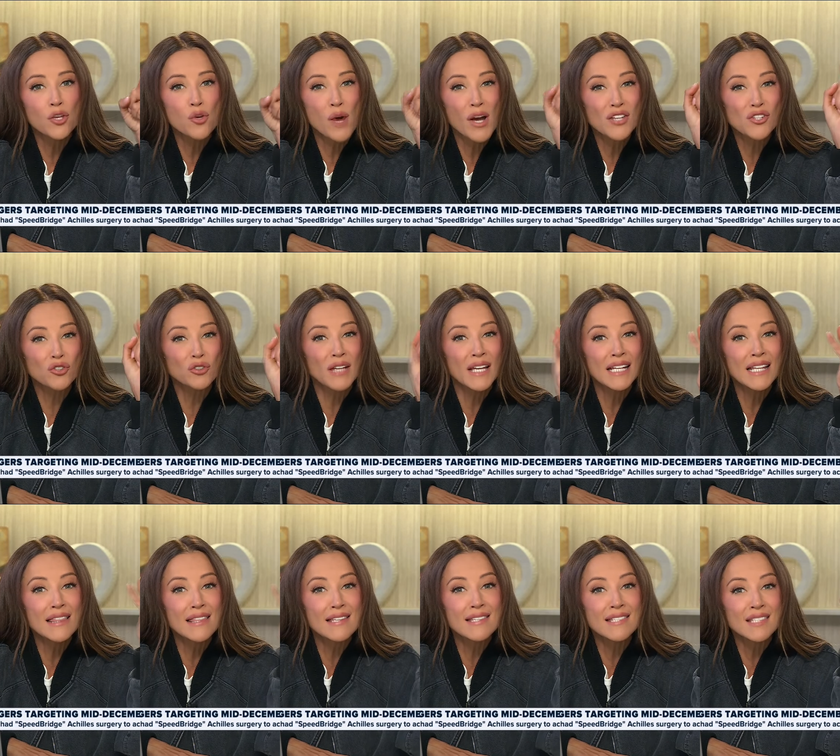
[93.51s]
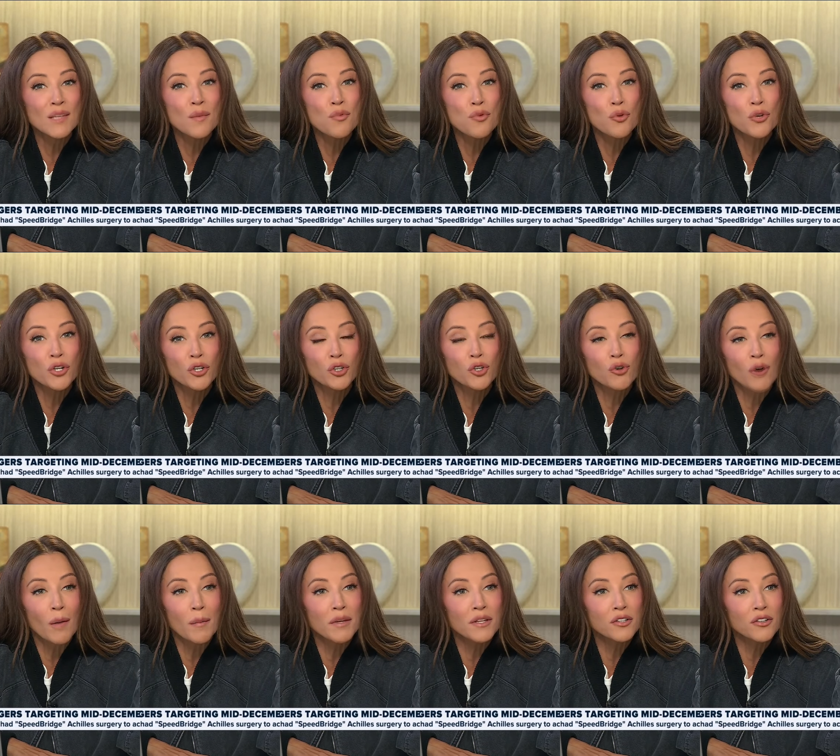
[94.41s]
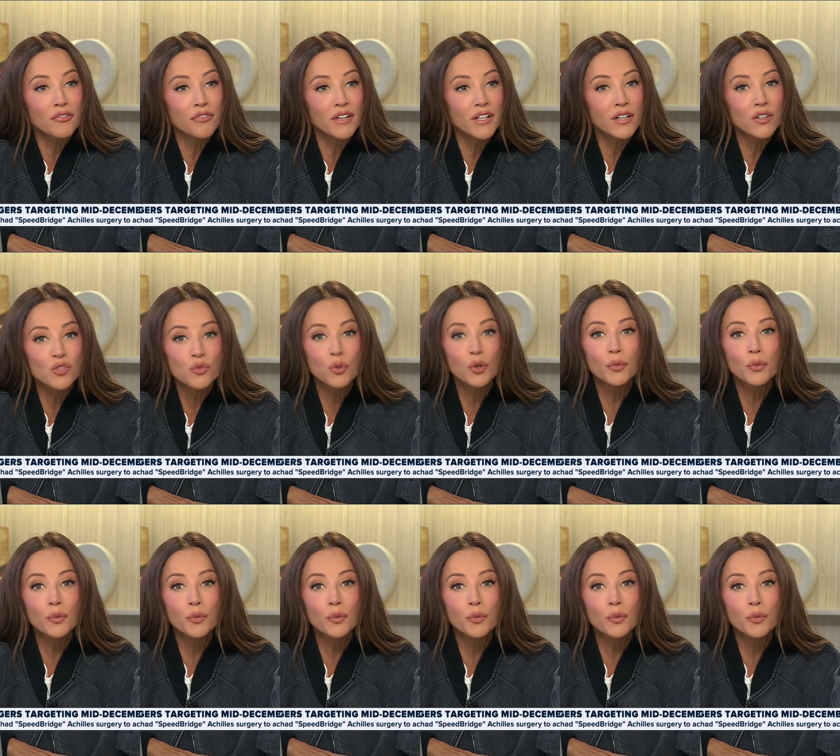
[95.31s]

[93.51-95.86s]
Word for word: and you guys are letting this slip through your grubby little fingers.